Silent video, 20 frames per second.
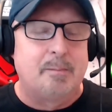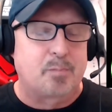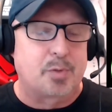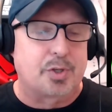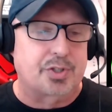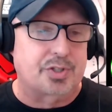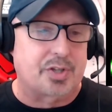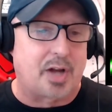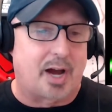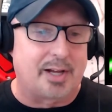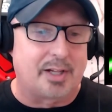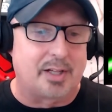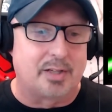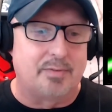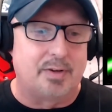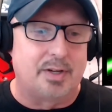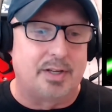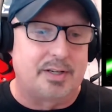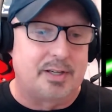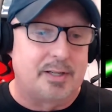the style
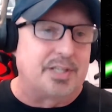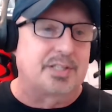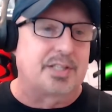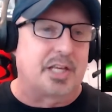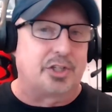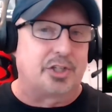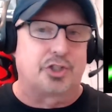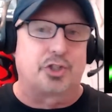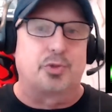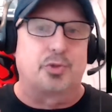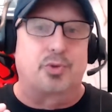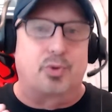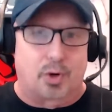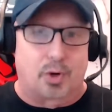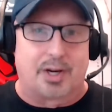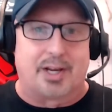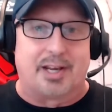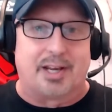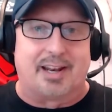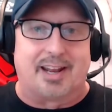of it. These things shoot
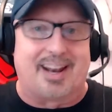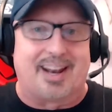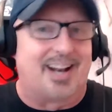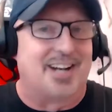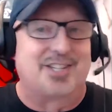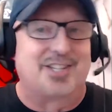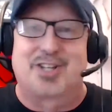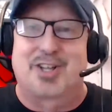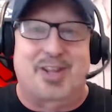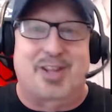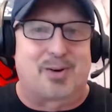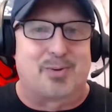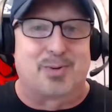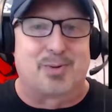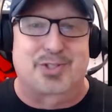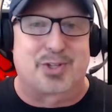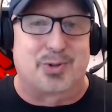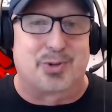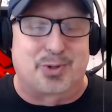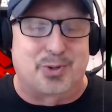green, and I just thought that
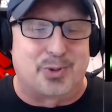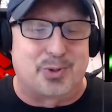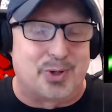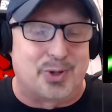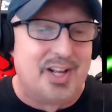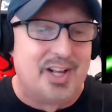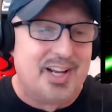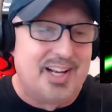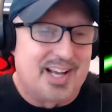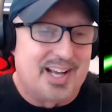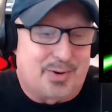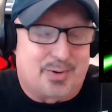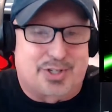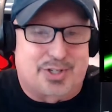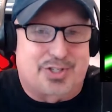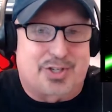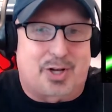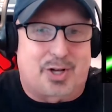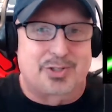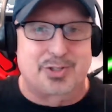was so cool. It was
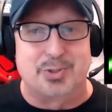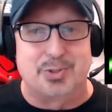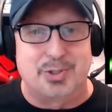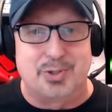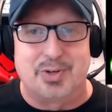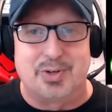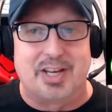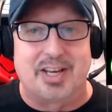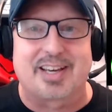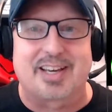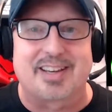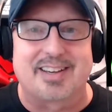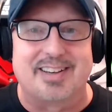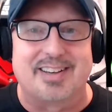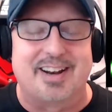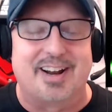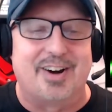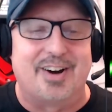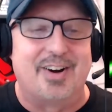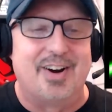just also unique,
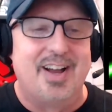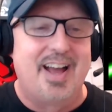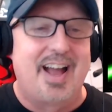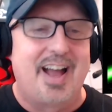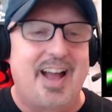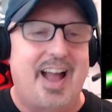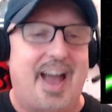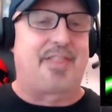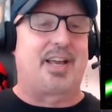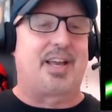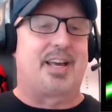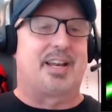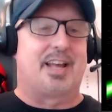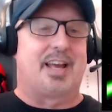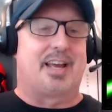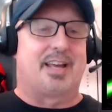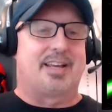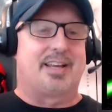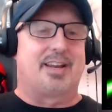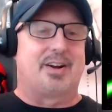and I think
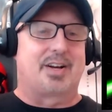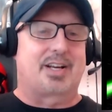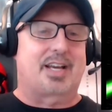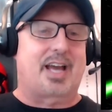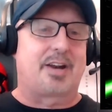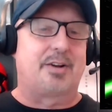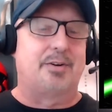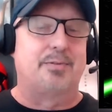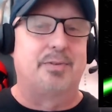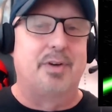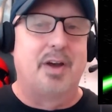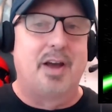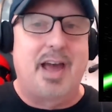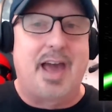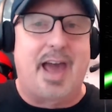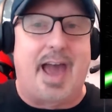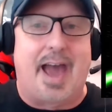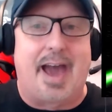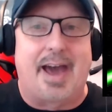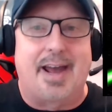it kind of
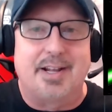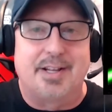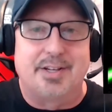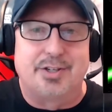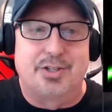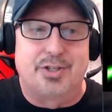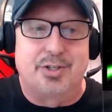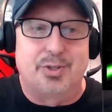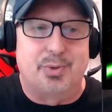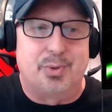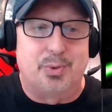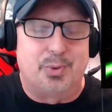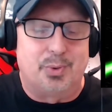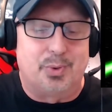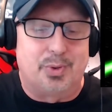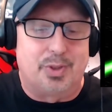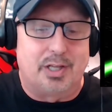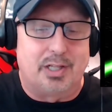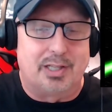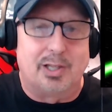added to
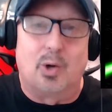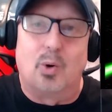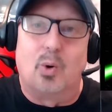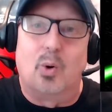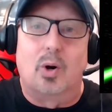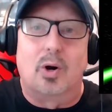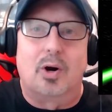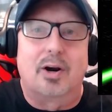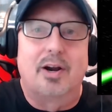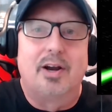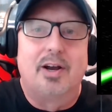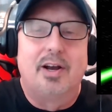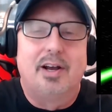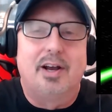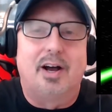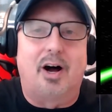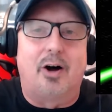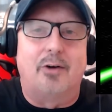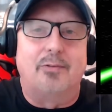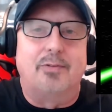the lore
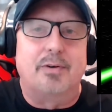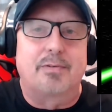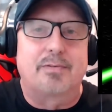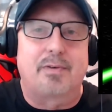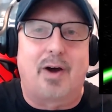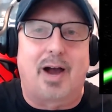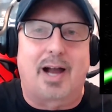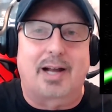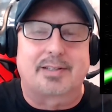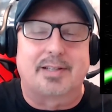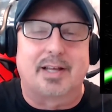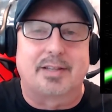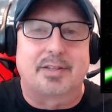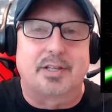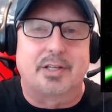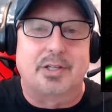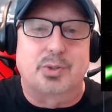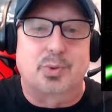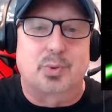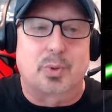of the fact that
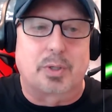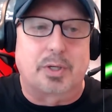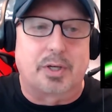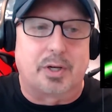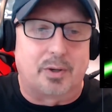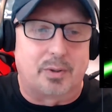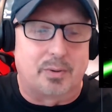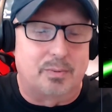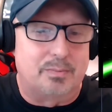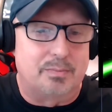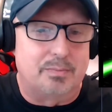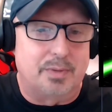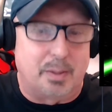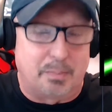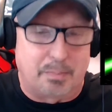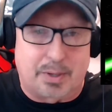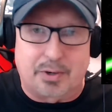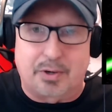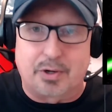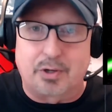these were,
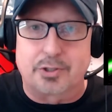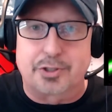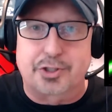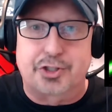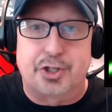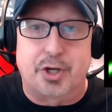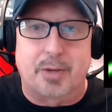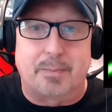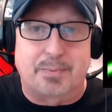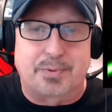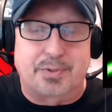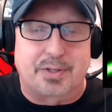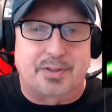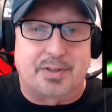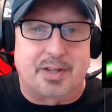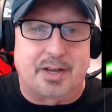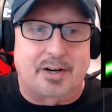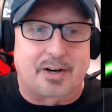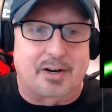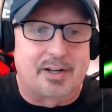Imperial ships,
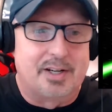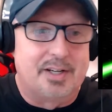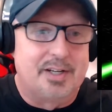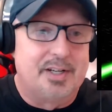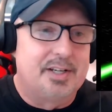and they're